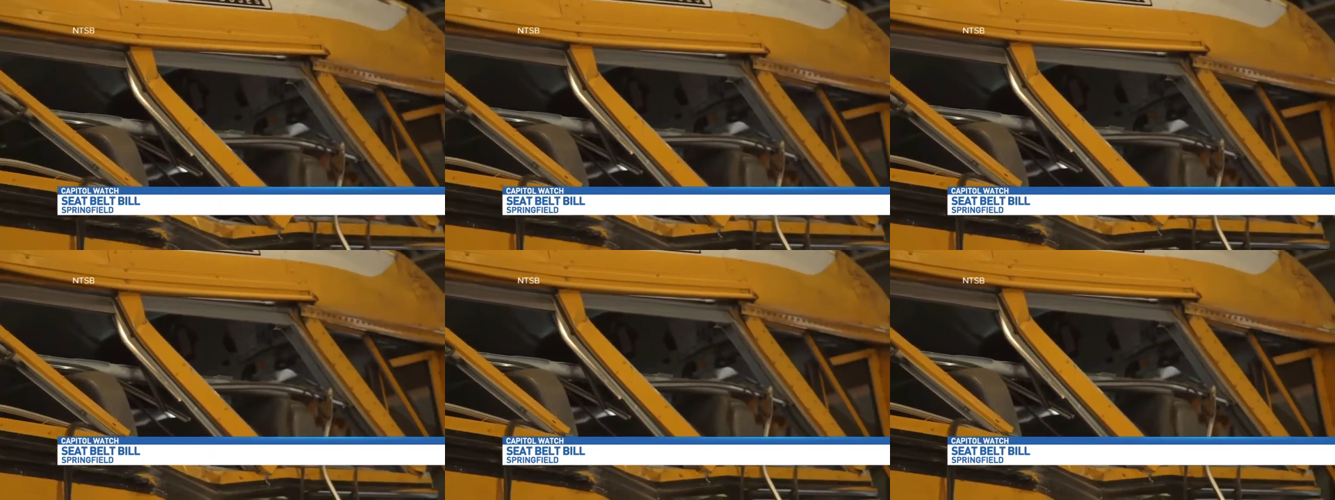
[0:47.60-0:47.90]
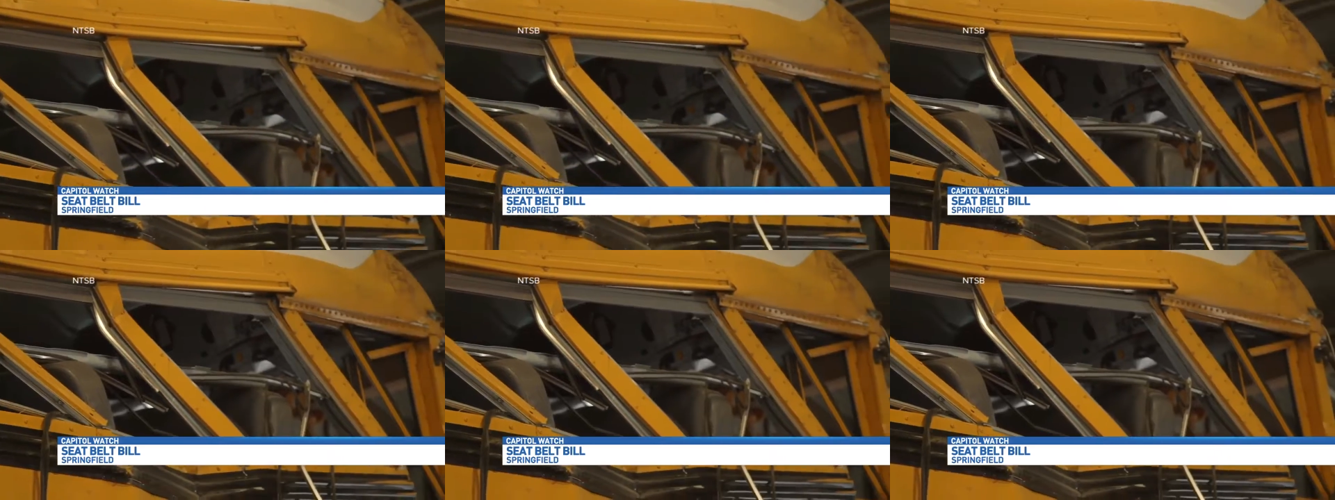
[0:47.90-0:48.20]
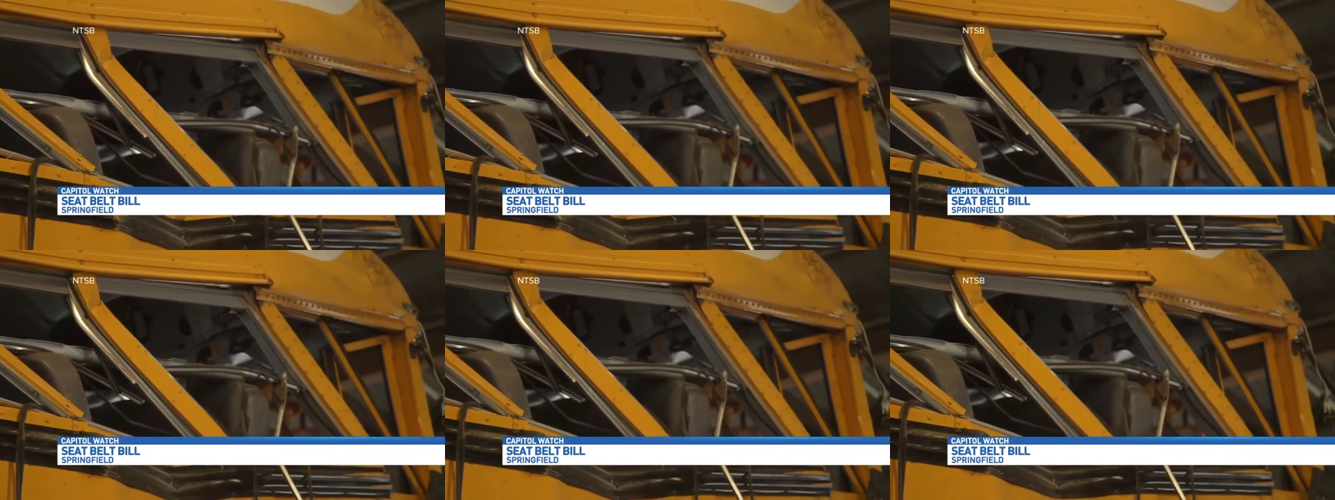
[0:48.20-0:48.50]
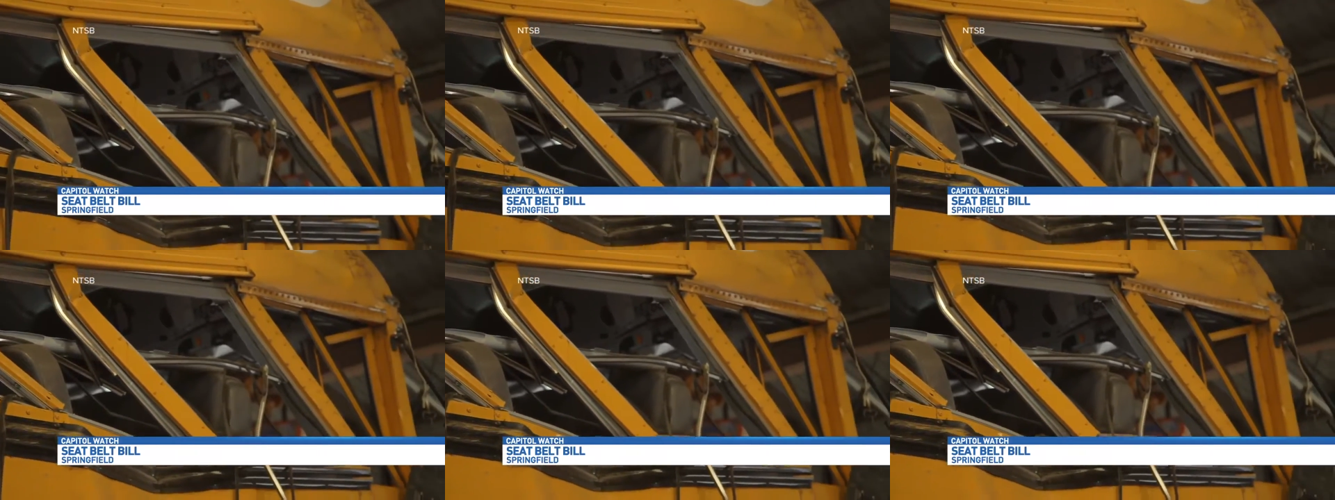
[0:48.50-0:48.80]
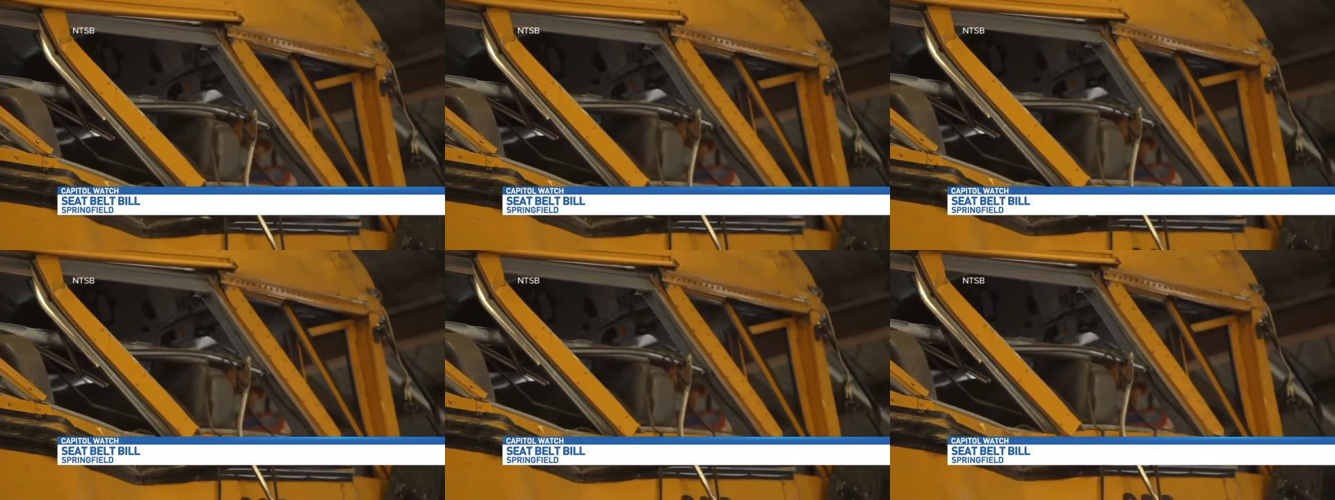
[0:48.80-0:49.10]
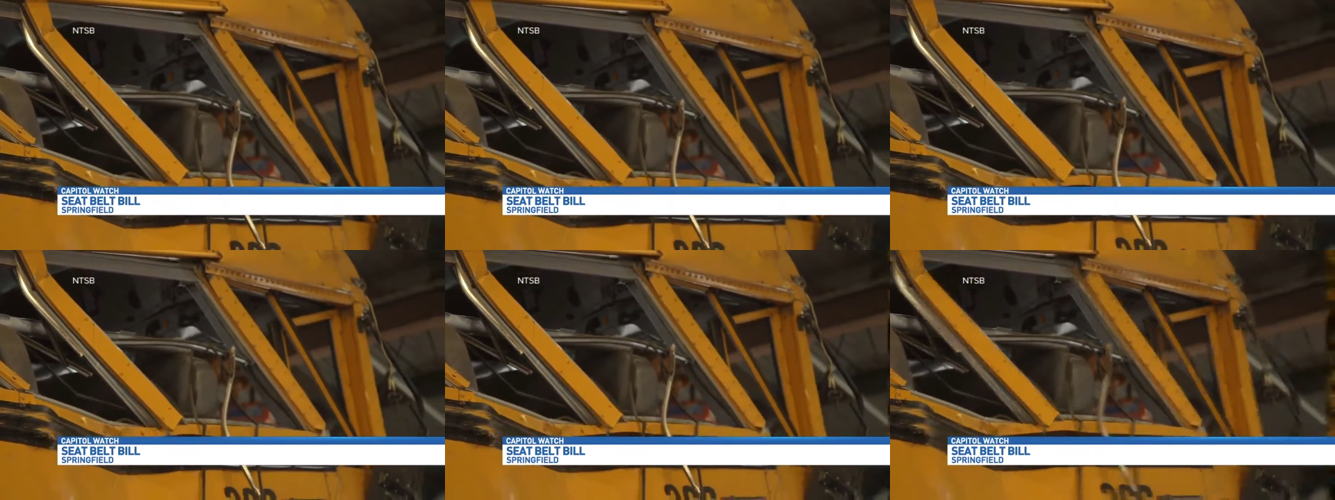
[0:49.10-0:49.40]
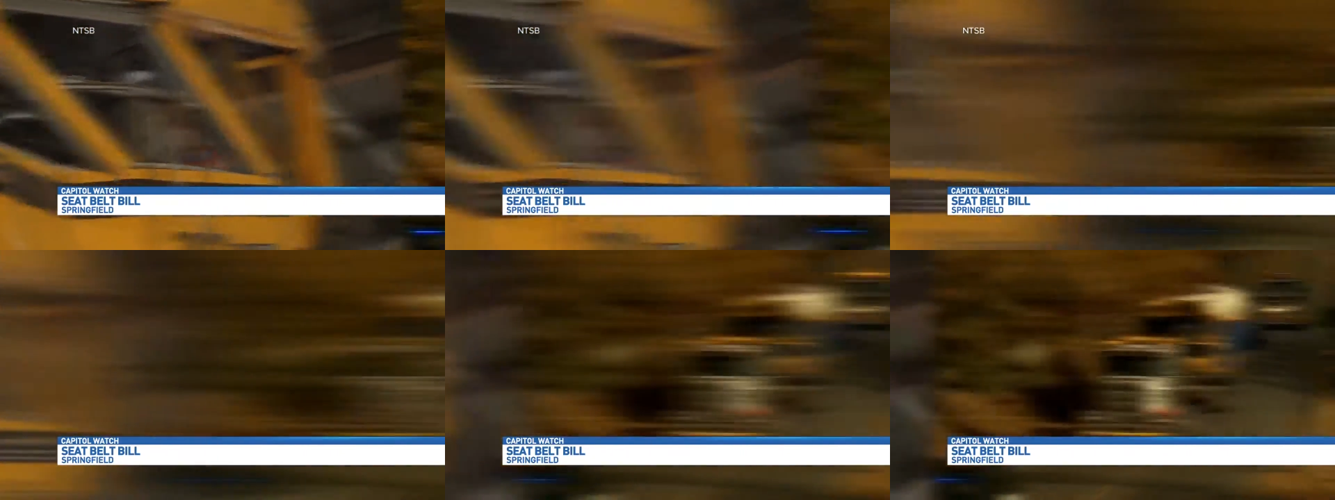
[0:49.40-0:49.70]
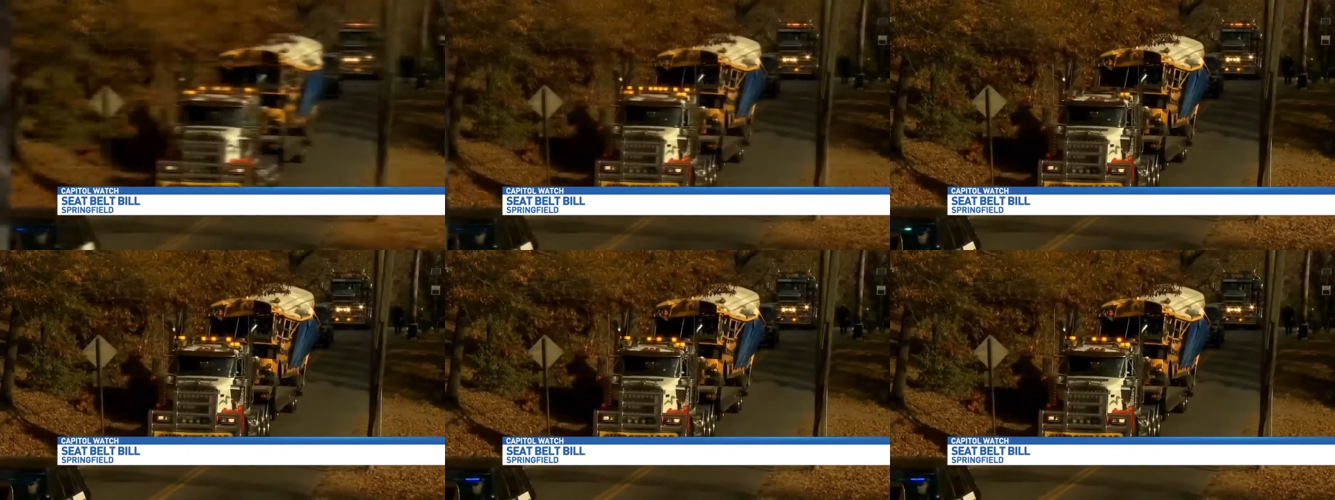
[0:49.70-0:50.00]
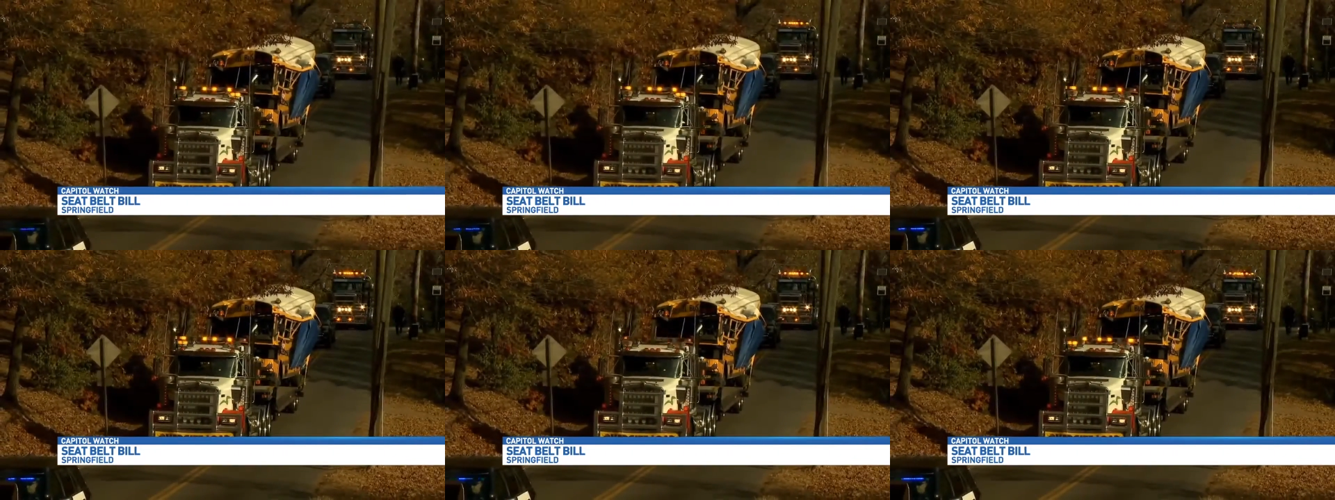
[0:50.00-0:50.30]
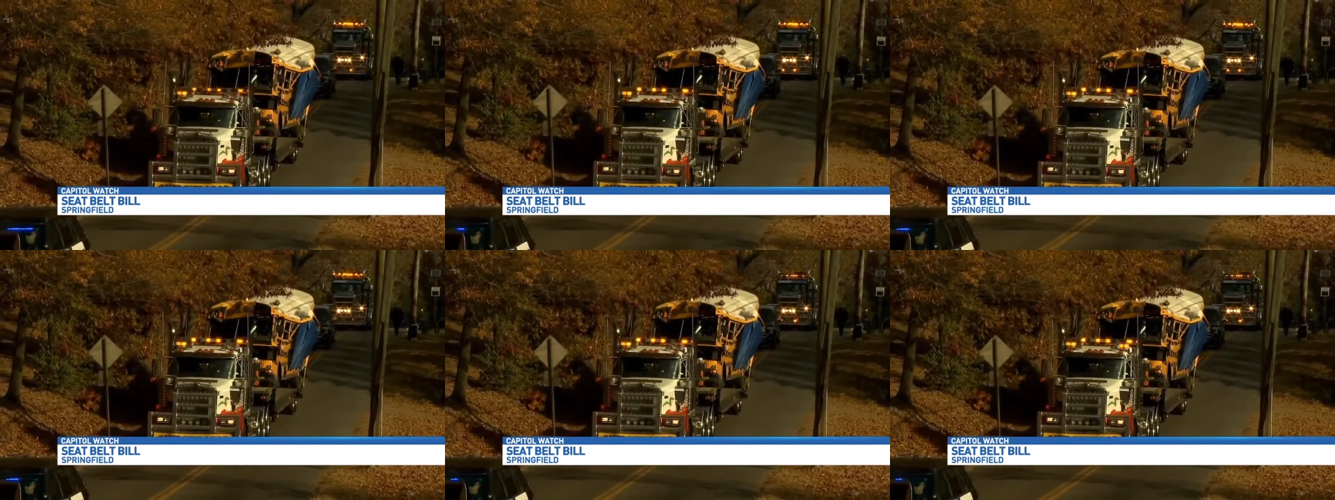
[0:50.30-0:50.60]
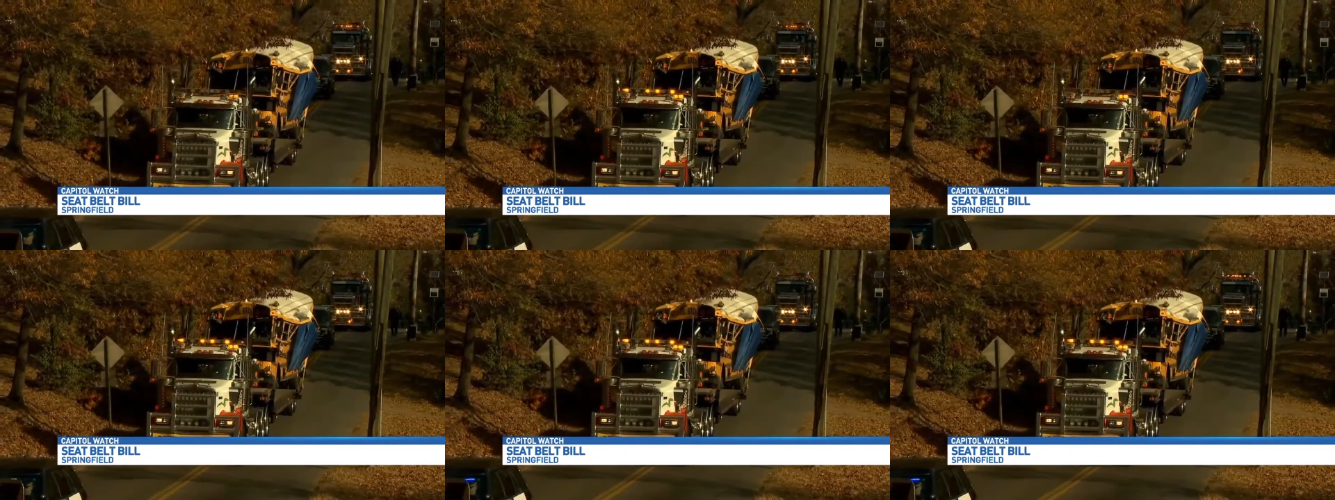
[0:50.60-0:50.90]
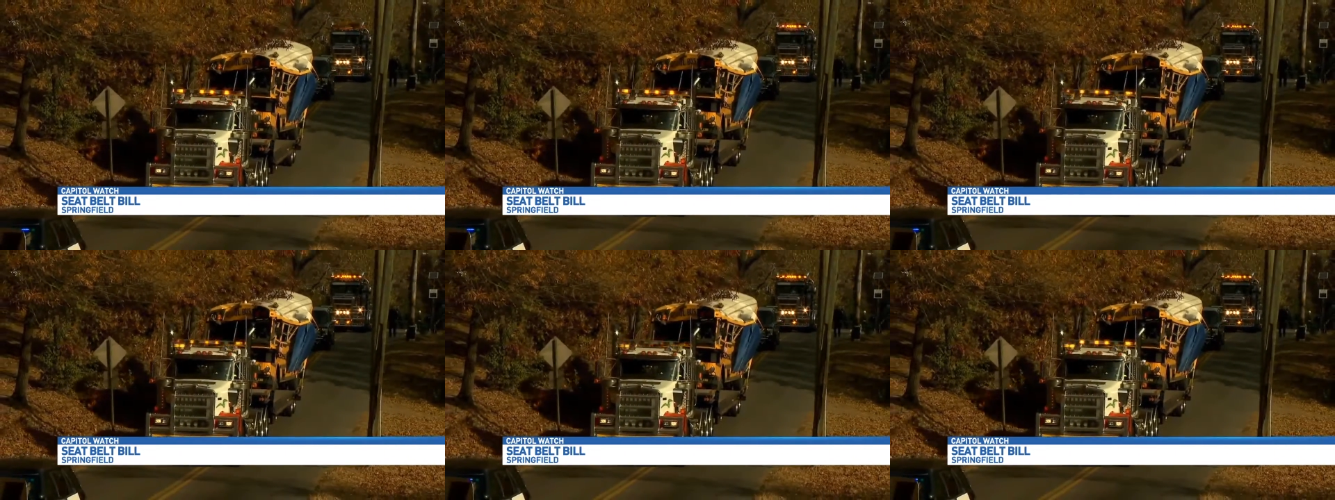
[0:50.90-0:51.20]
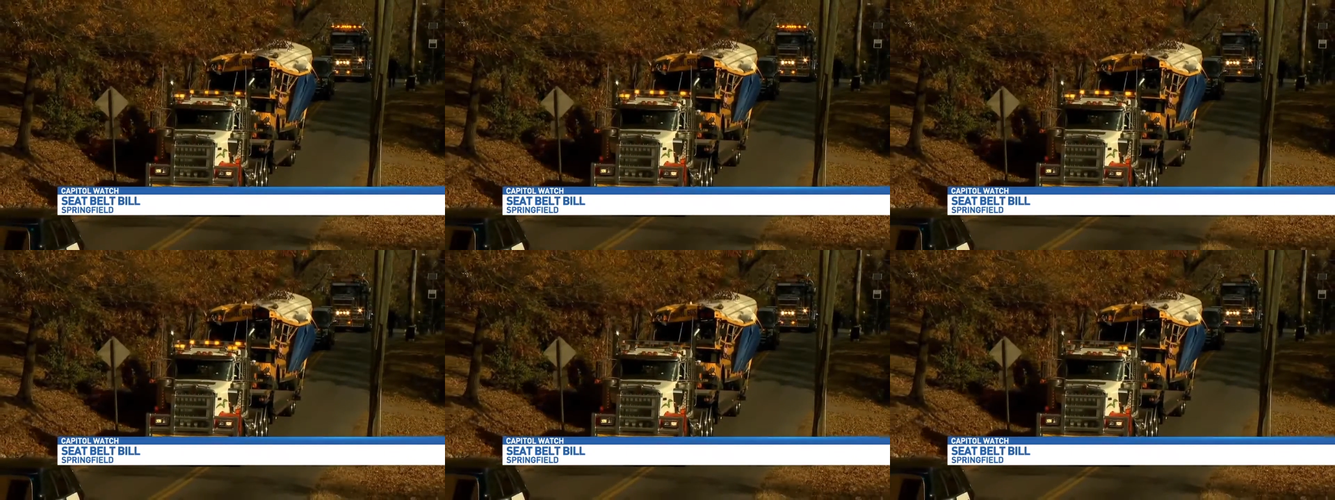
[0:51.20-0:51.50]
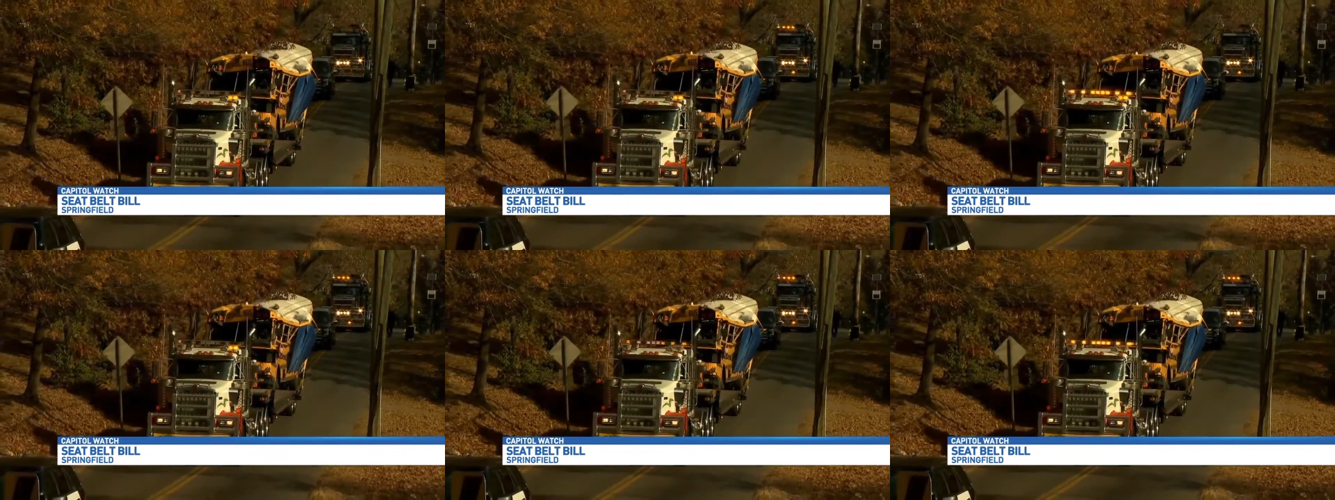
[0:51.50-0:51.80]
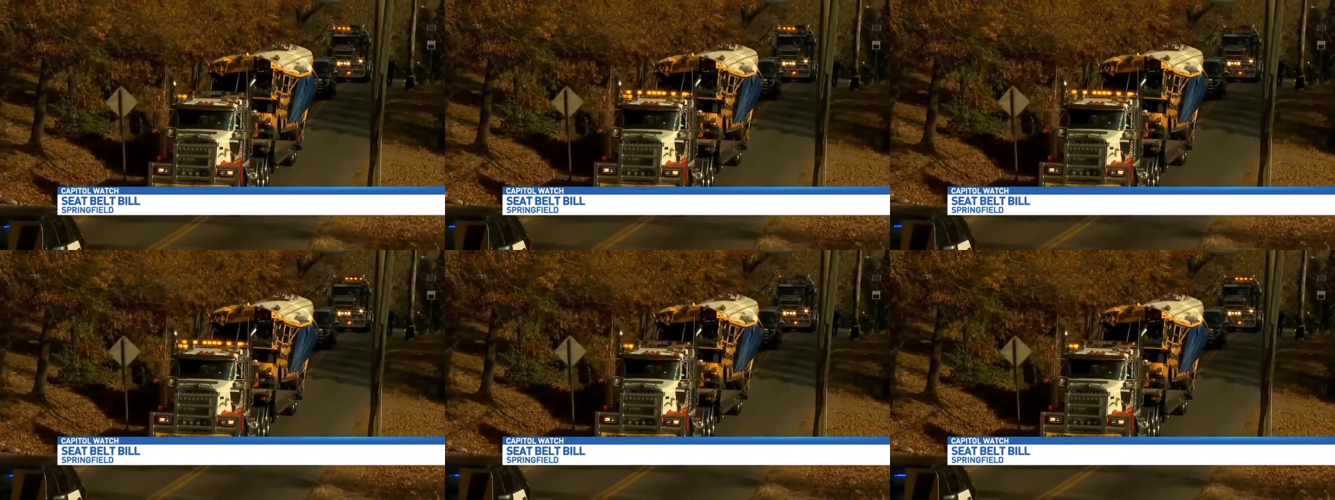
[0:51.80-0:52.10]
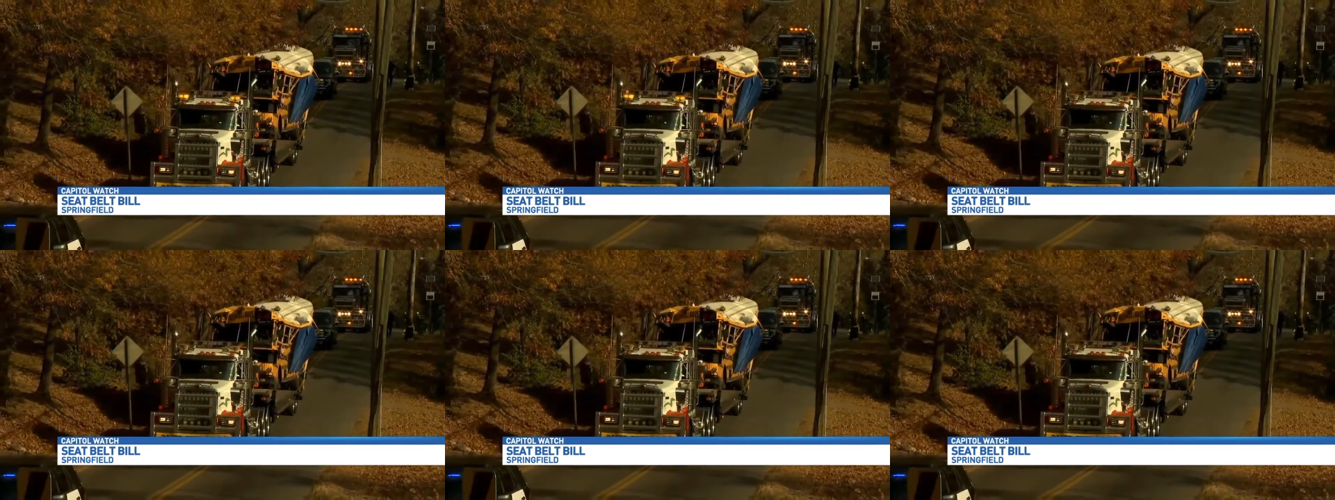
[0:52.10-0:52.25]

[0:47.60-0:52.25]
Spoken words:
[unreadable: no face in view]